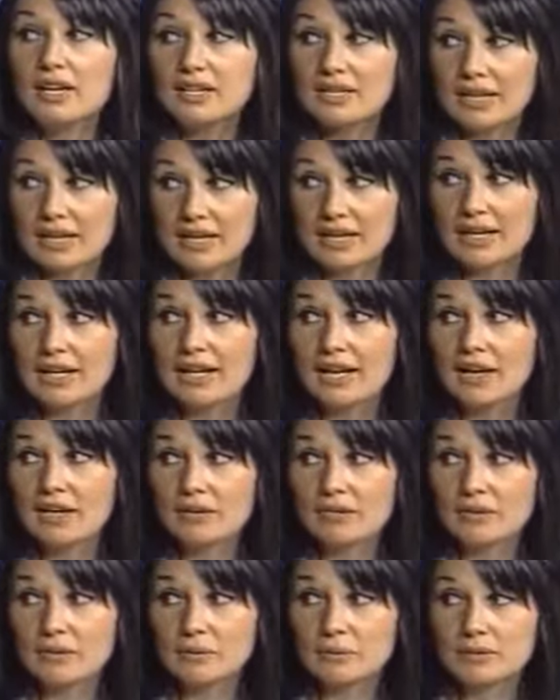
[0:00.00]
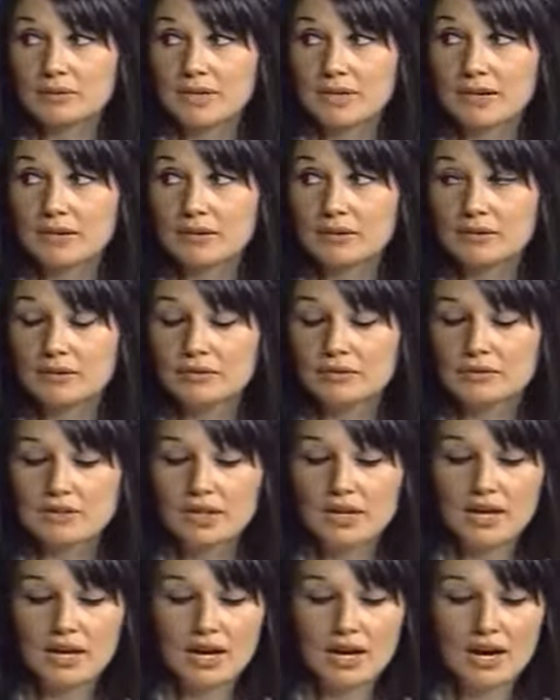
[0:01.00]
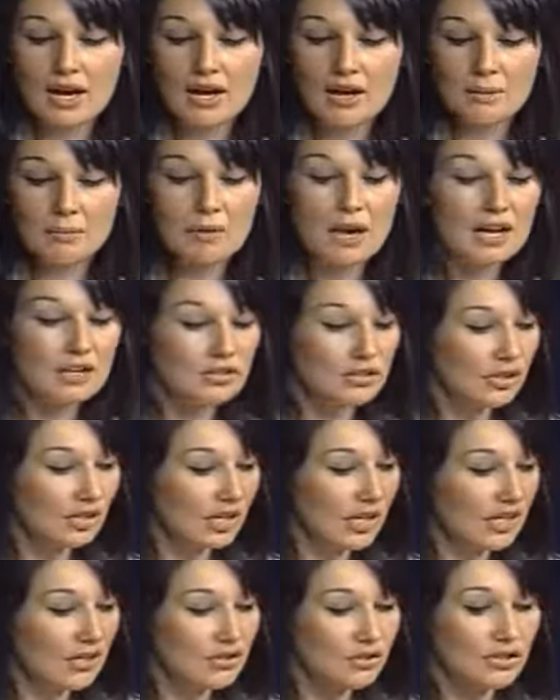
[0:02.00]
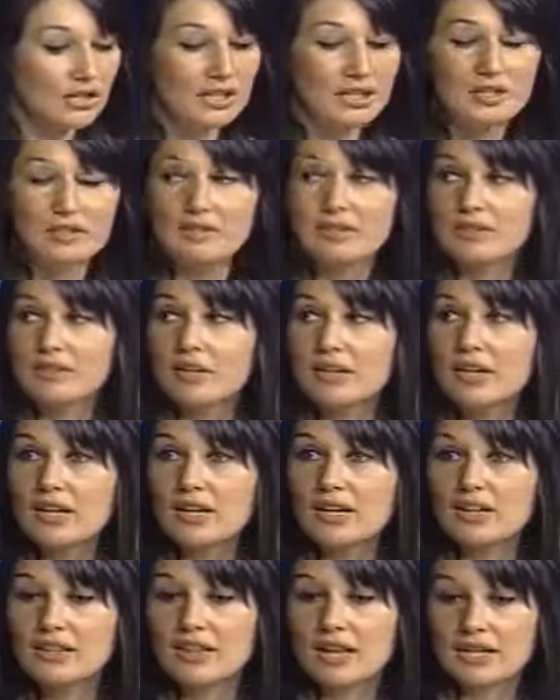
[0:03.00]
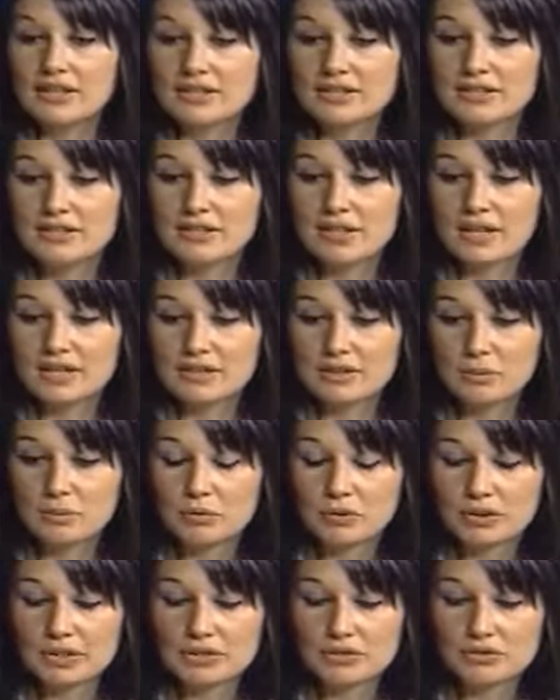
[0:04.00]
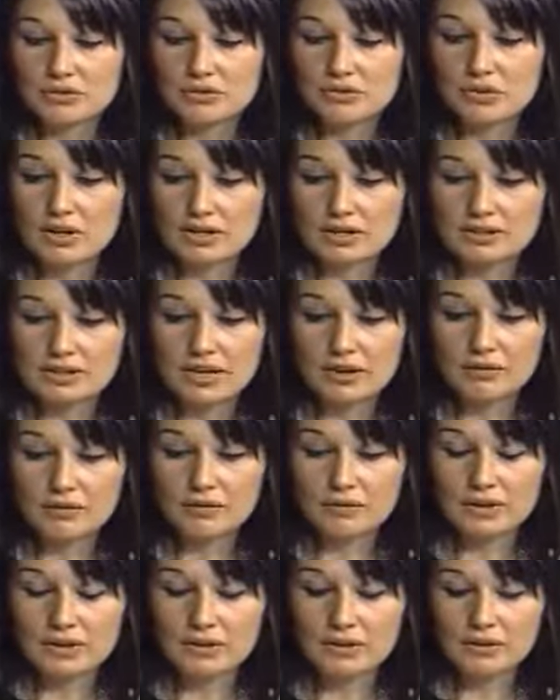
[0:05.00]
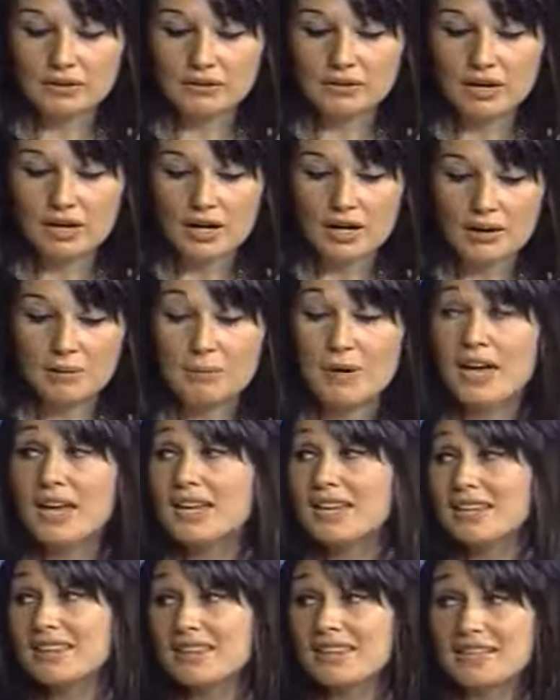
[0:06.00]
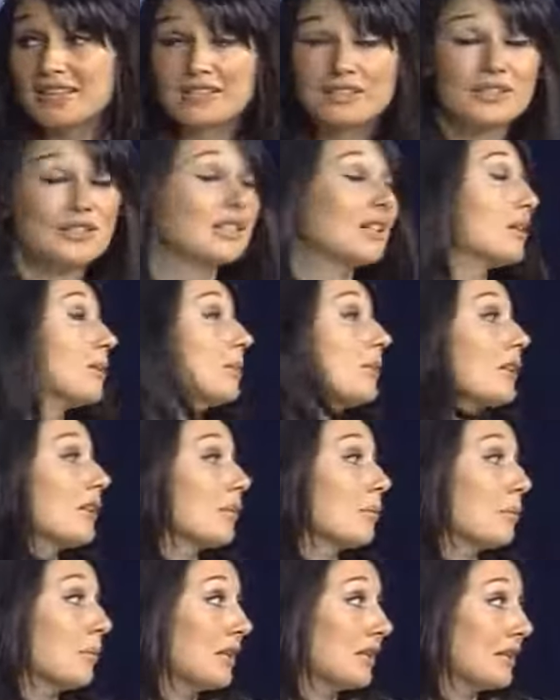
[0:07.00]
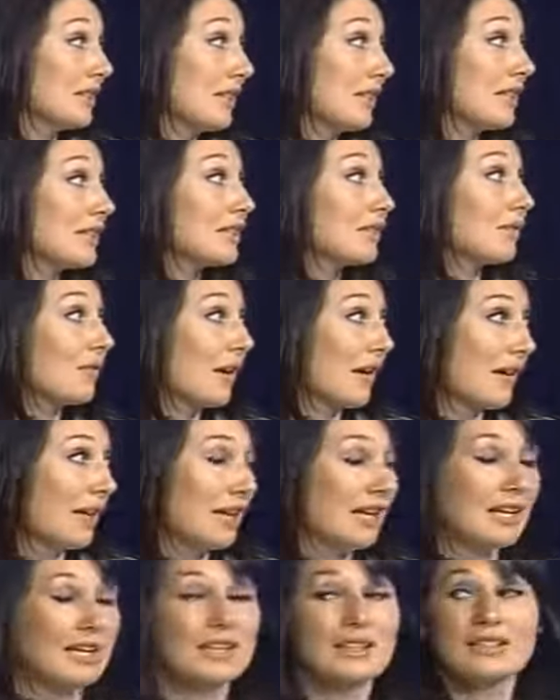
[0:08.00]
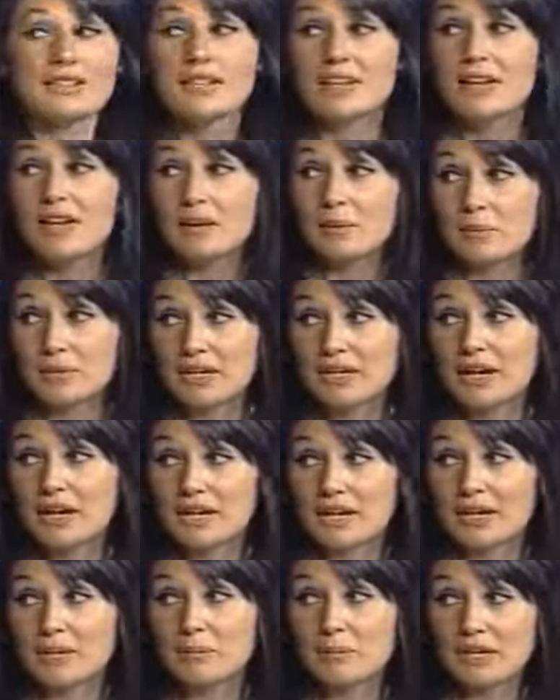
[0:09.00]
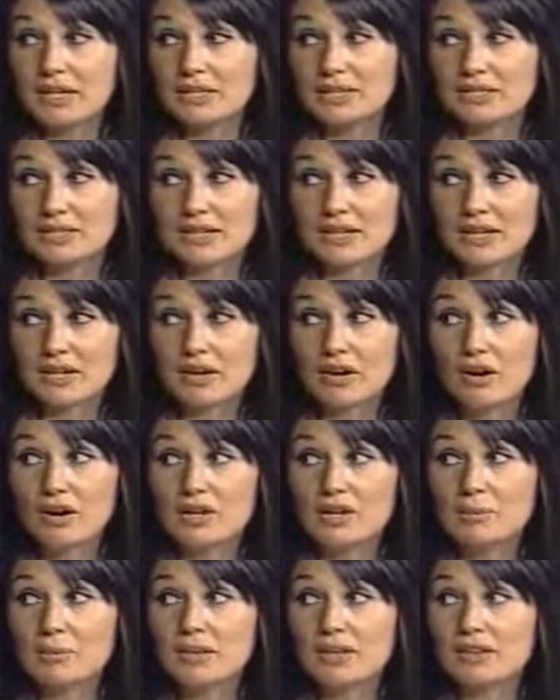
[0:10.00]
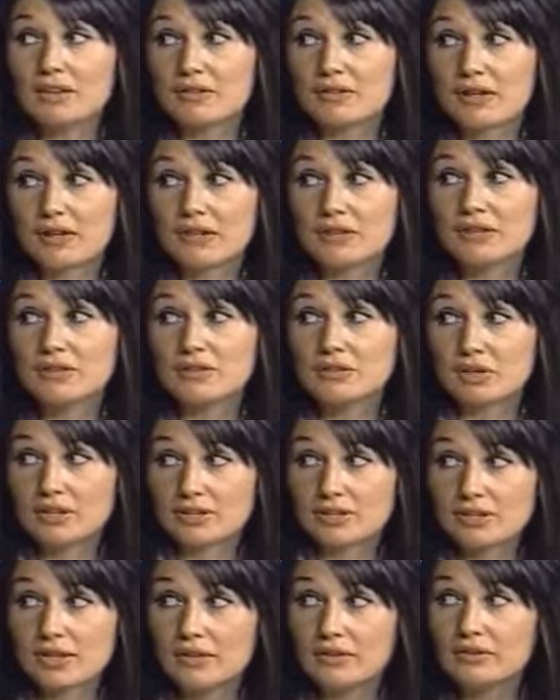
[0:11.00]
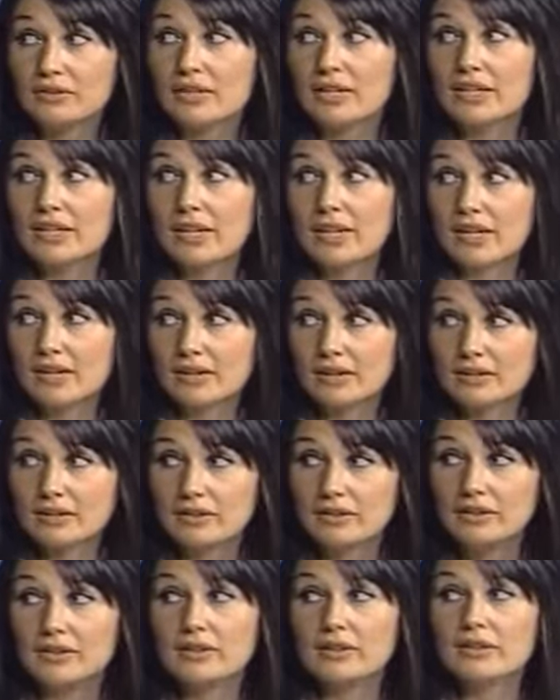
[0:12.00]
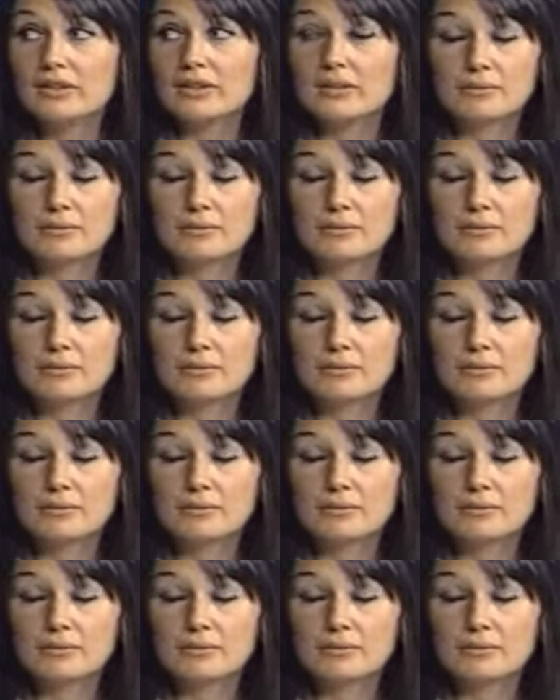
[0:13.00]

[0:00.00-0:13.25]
taking care of themselves. Um, education, that's, that's a pretty stressed out field. Um, anything to deal with business, finance, be again, because of the economy, they're very stressed out right now. Okay.